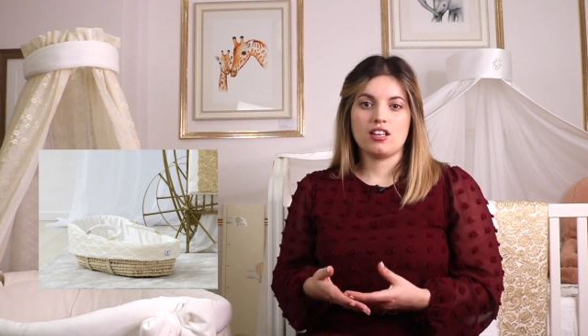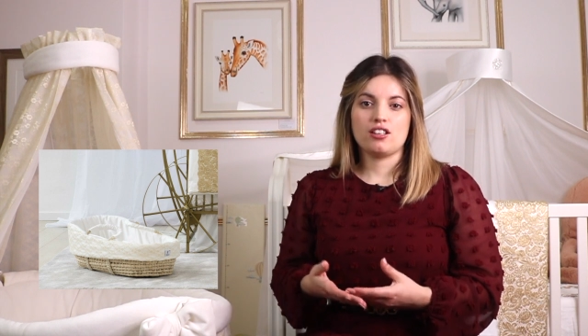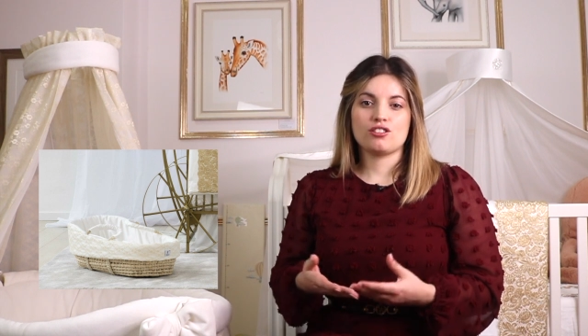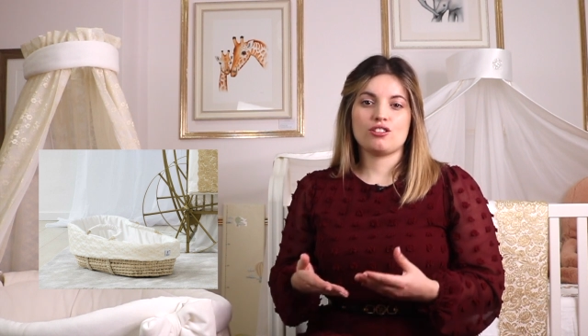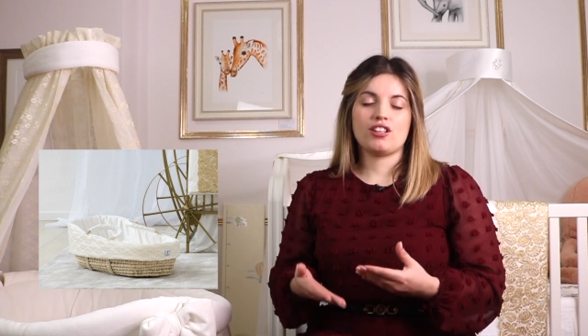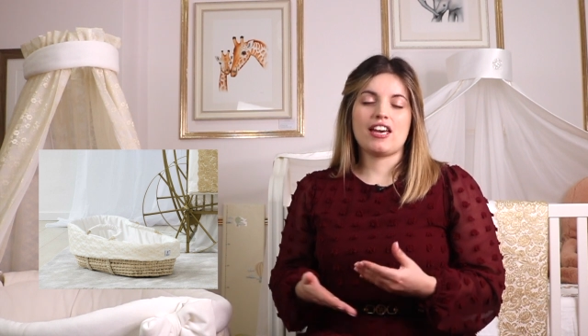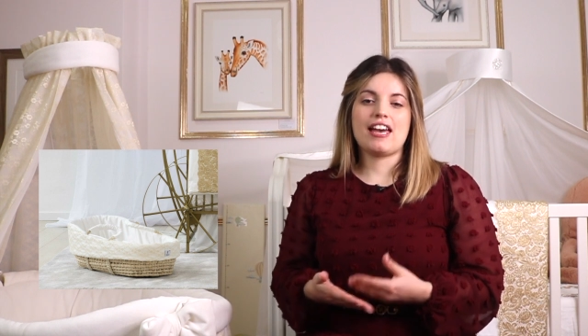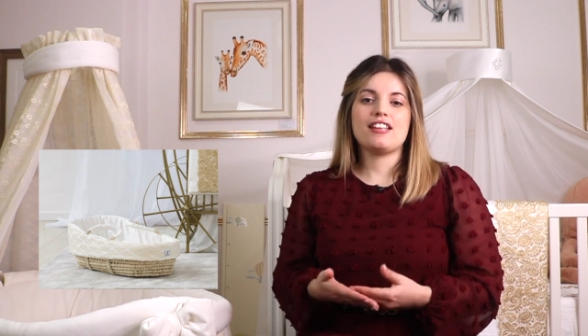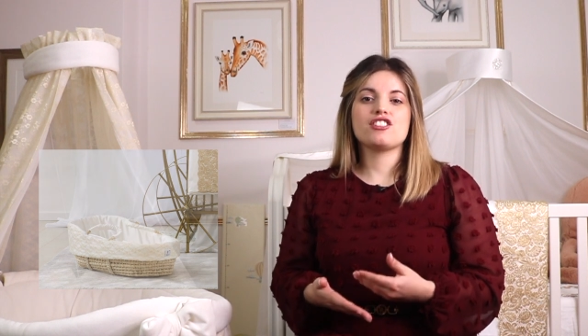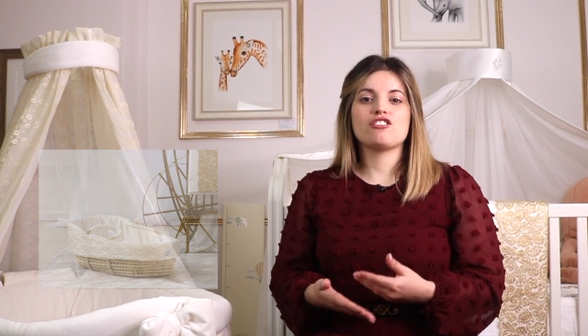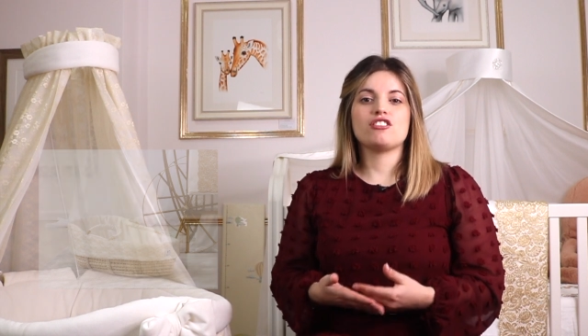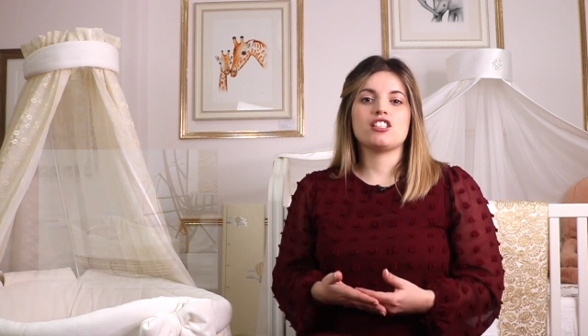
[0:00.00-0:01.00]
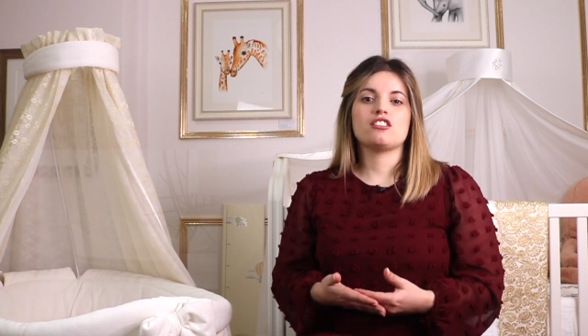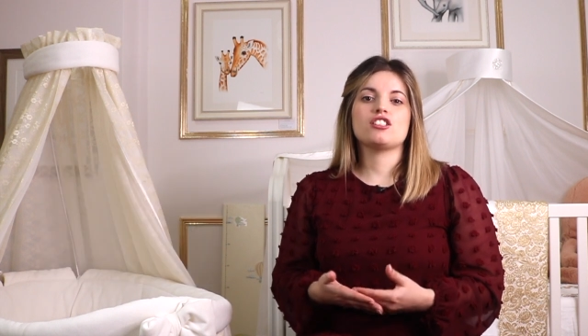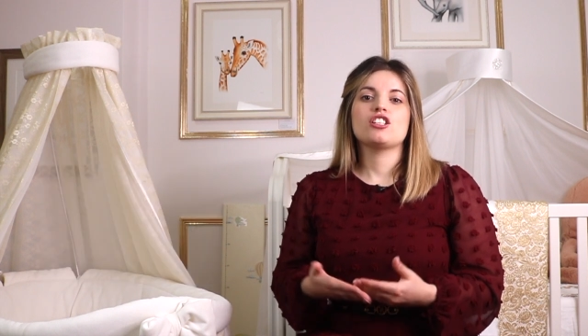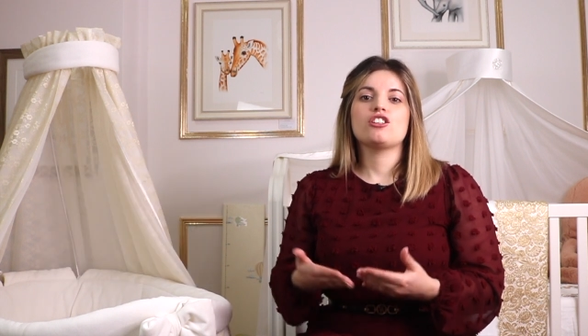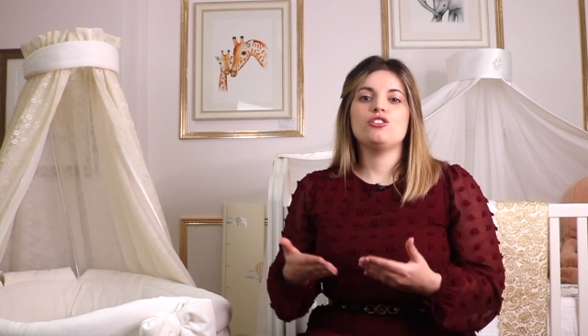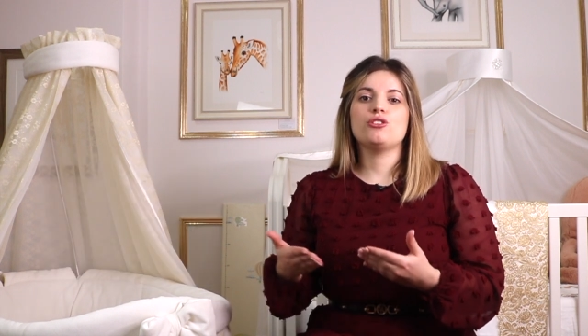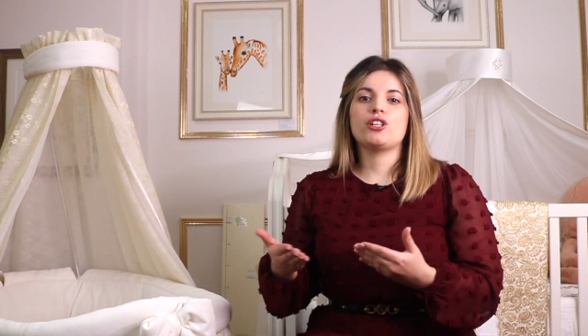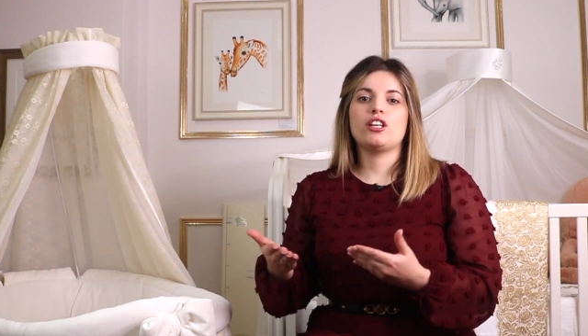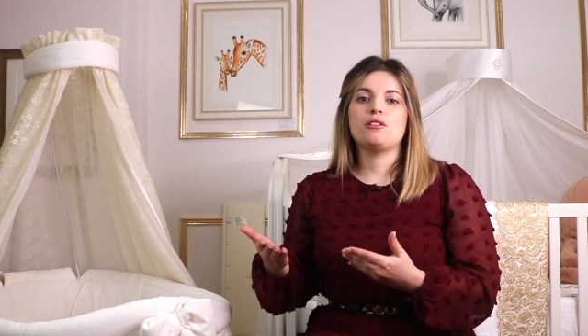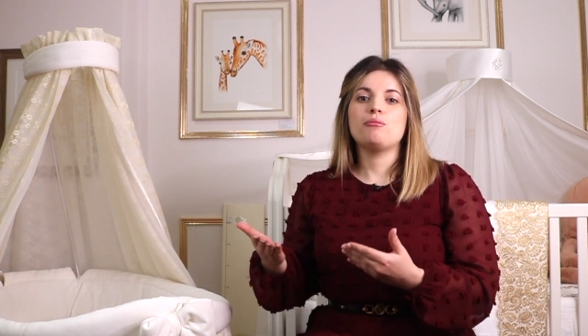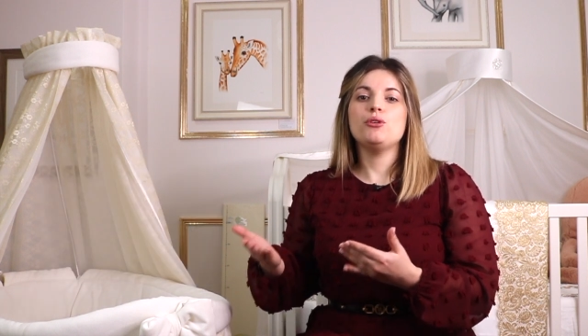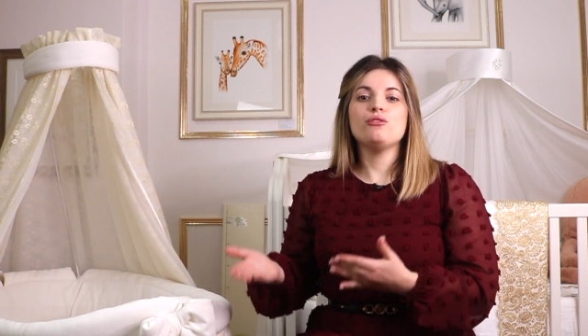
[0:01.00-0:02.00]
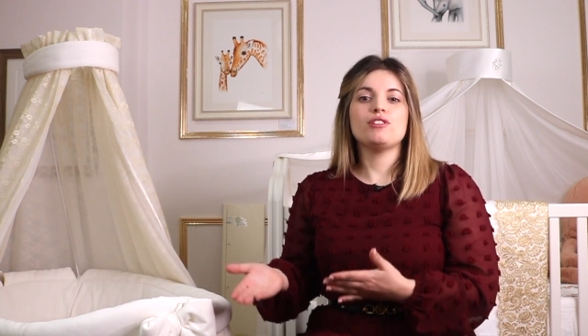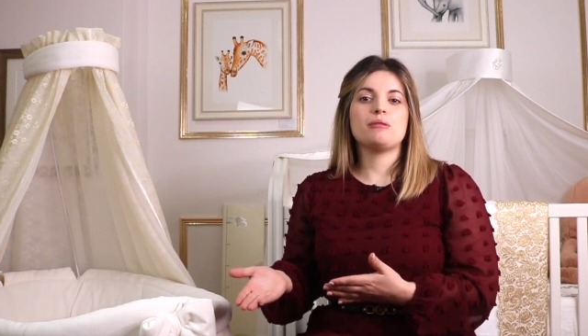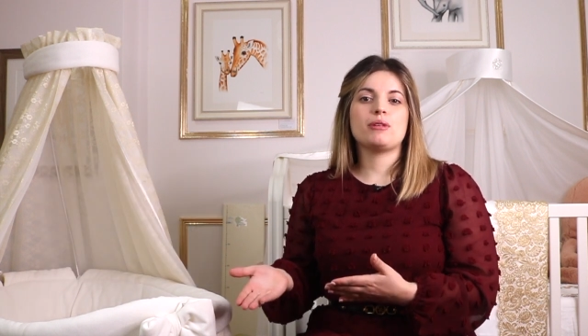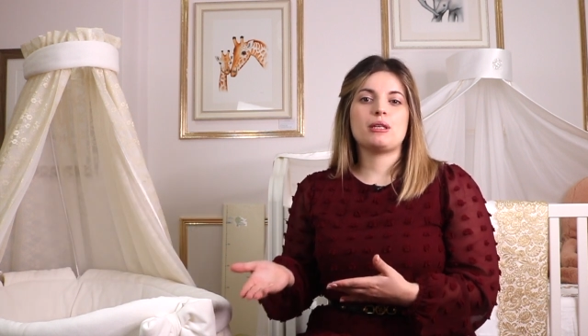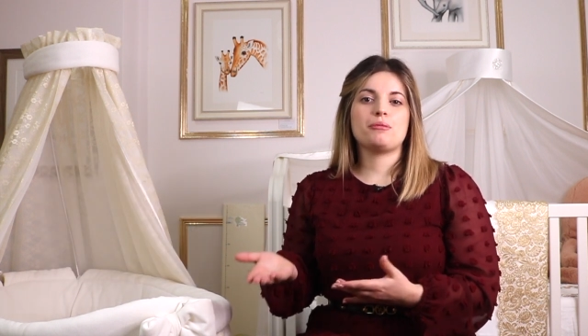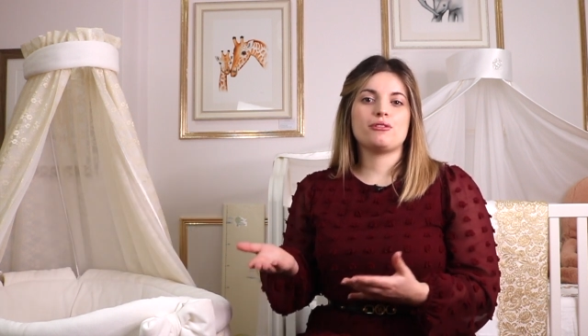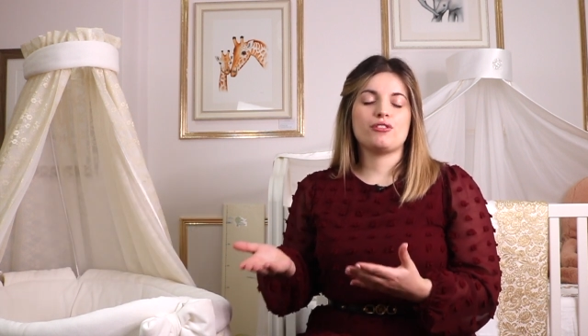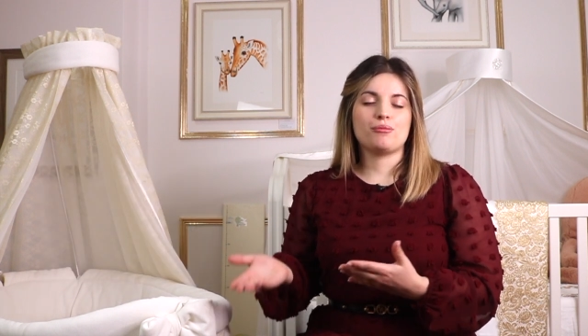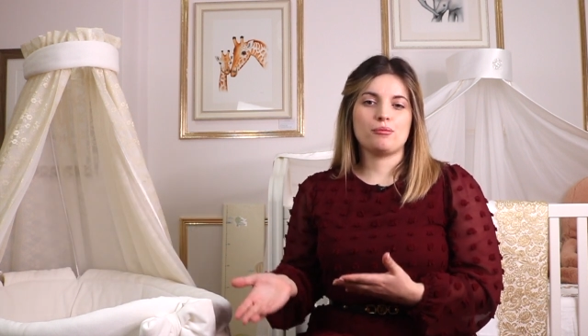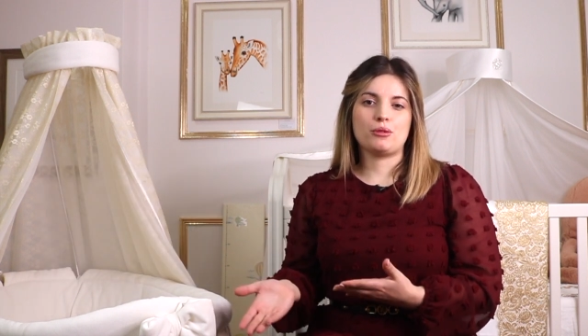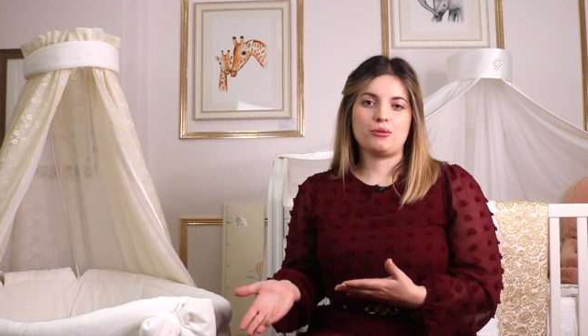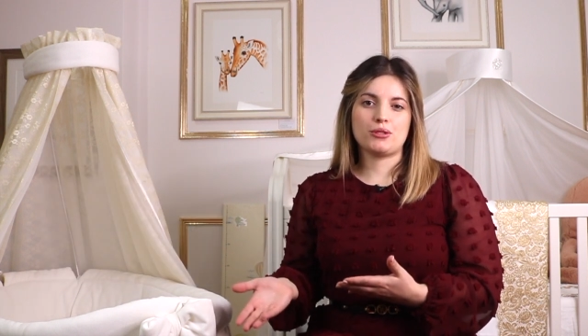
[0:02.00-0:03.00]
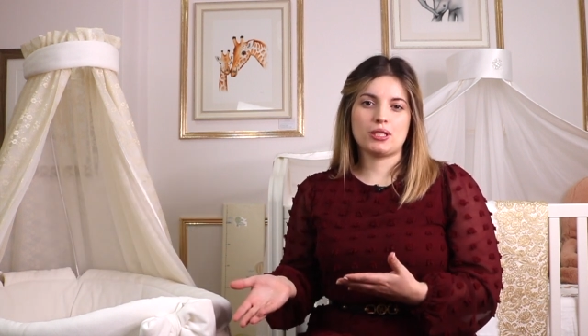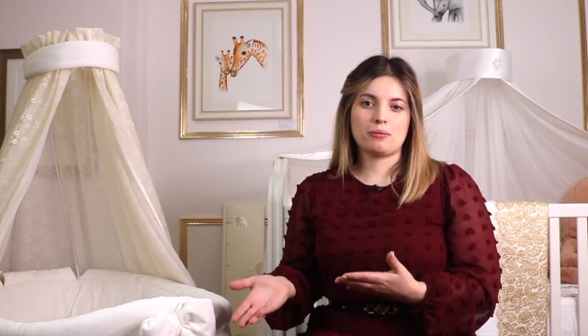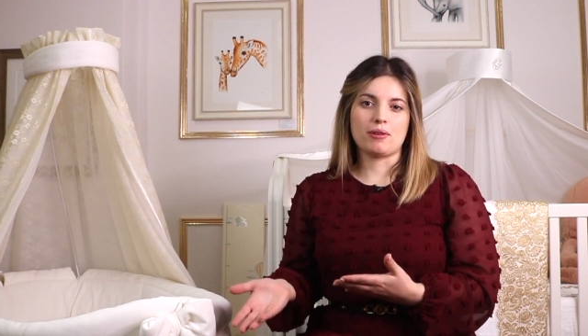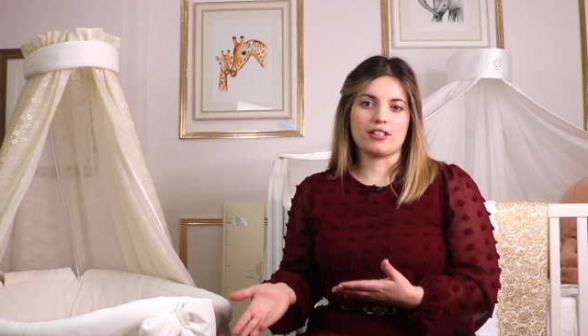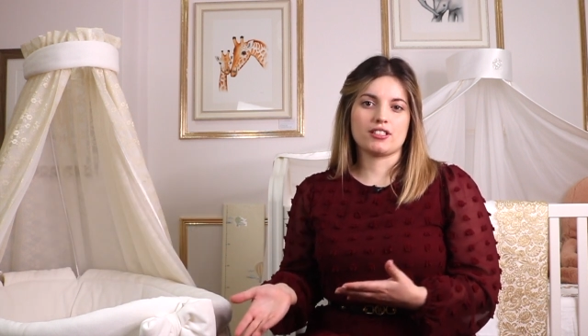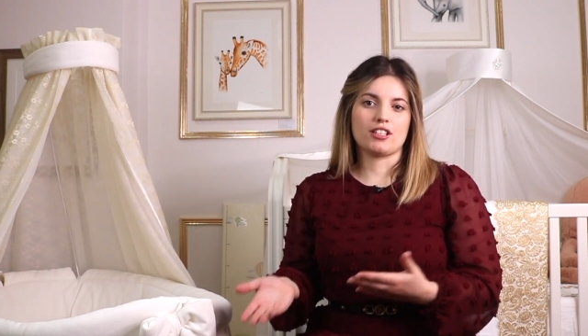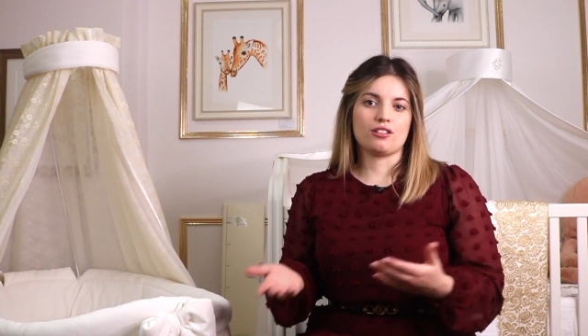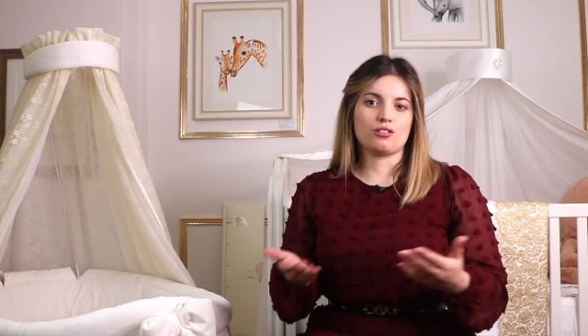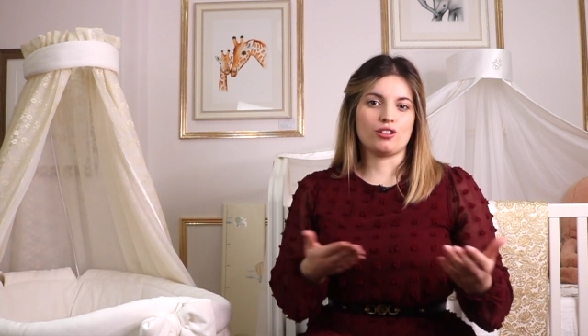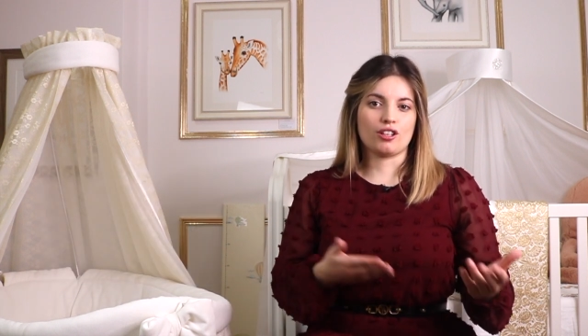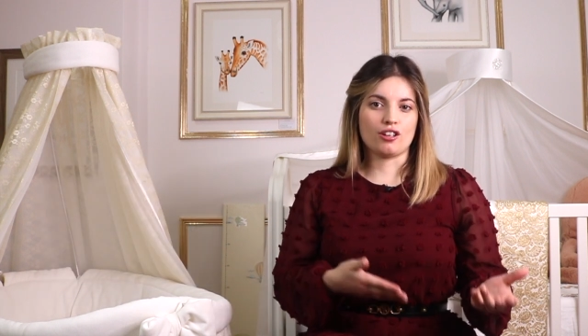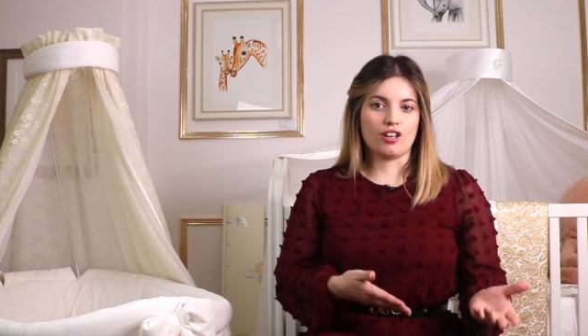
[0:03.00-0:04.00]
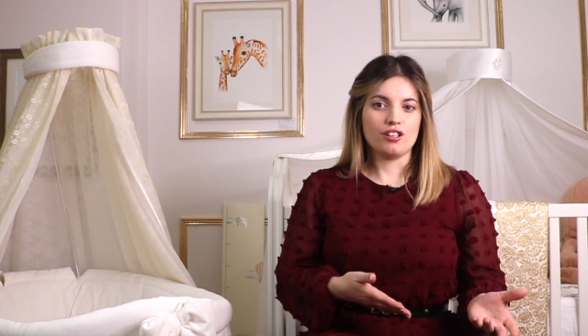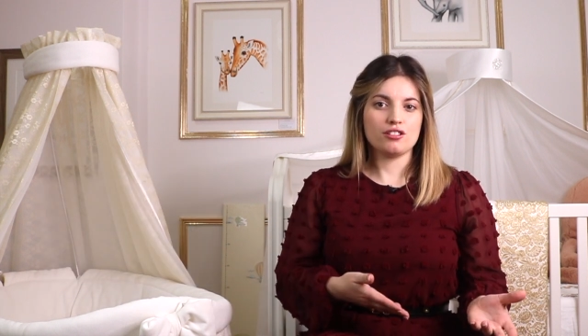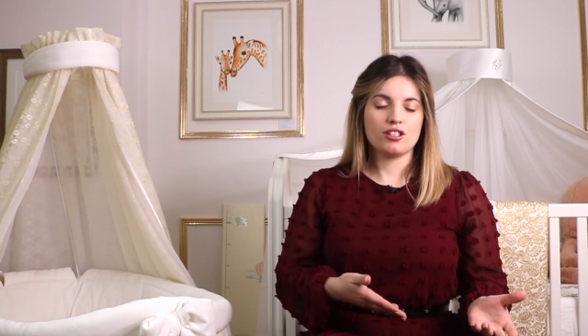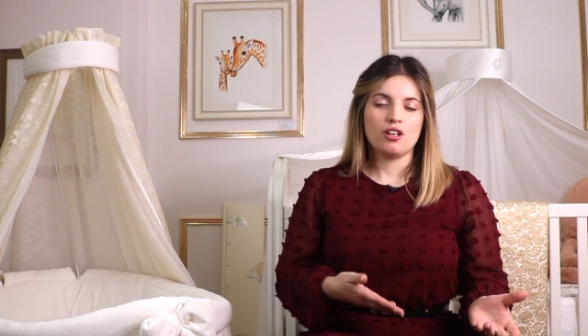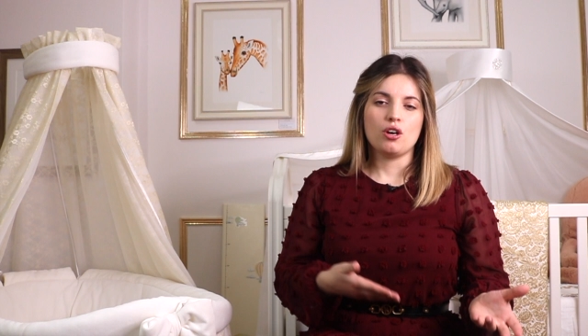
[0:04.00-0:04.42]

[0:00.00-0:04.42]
So the answer is, you can move the baby from a Moses basket to the cot